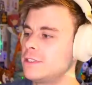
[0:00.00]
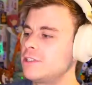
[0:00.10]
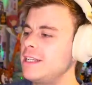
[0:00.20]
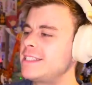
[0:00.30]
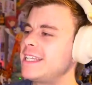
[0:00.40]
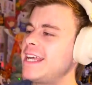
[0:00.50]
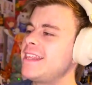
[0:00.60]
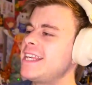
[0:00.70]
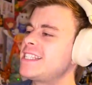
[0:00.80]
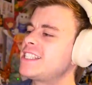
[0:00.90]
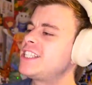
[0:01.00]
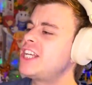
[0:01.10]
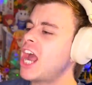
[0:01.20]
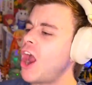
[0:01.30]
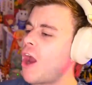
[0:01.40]
So let's get this
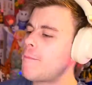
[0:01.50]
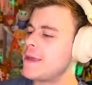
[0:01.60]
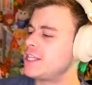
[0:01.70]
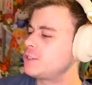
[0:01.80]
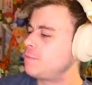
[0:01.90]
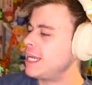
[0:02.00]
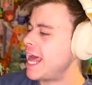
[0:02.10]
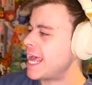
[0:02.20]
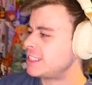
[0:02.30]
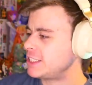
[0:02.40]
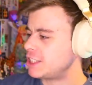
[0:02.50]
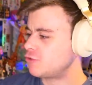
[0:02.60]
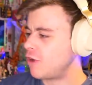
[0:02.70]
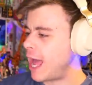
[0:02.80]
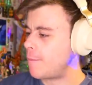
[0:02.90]
garbage plastic
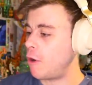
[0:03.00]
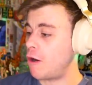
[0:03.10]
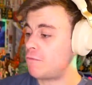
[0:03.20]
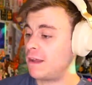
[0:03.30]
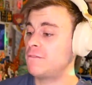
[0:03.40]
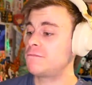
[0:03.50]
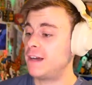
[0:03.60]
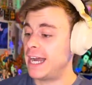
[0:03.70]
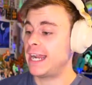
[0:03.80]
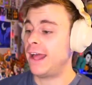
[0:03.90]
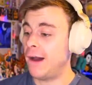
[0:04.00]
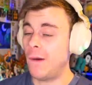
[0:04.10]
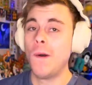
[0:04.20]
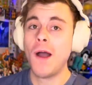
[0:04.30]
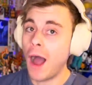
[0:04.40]
wrap off and find
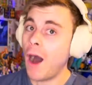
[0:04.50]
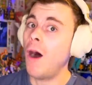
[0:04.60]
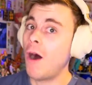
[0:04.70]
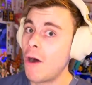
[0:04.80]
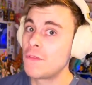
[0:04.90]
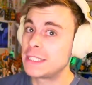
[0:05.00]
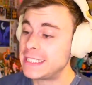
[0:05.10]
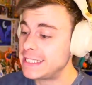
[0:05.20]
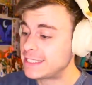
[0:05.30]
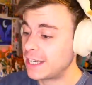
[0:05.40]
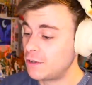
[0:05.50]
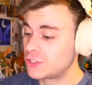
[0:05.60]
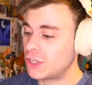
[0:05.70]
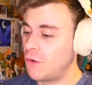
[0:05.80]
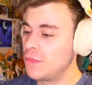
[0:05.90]
out all the
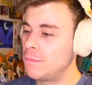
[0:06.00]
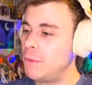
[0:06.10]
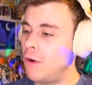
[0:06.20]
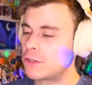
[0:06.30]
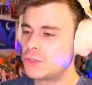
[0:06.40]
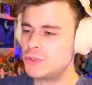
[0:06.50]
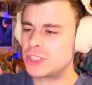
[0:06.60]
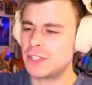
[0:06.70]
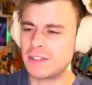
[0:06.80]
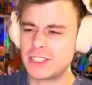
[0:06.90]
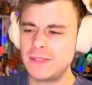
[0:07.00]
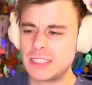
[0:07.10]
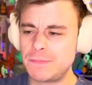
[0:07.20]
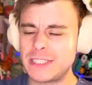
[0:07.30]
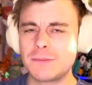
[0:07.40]
details on the box. Also, there seems
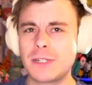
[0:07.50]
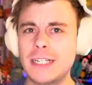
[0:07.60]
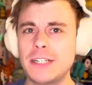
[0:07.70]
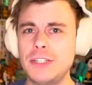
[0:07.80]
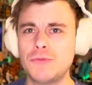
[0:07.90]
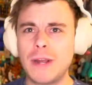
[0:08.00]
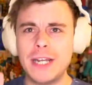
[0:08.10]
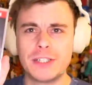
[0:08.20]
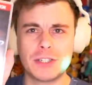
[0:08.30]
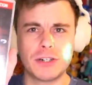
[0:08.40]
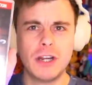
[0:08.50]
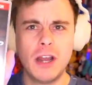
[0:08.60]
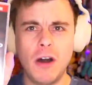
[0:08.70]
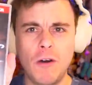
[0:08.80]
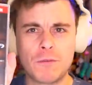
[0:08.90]
seems to be some kind of new render
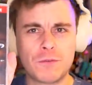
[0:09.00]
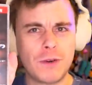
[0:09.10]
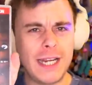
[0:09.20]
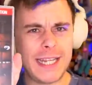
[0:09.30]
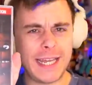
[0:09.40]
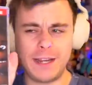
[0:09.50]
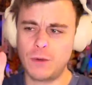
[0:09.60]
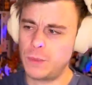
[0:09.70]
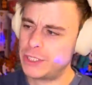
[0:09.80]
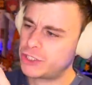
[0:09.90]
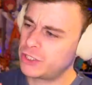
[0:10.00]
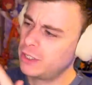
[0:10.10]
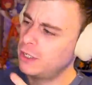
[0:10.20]
of Freddy here, which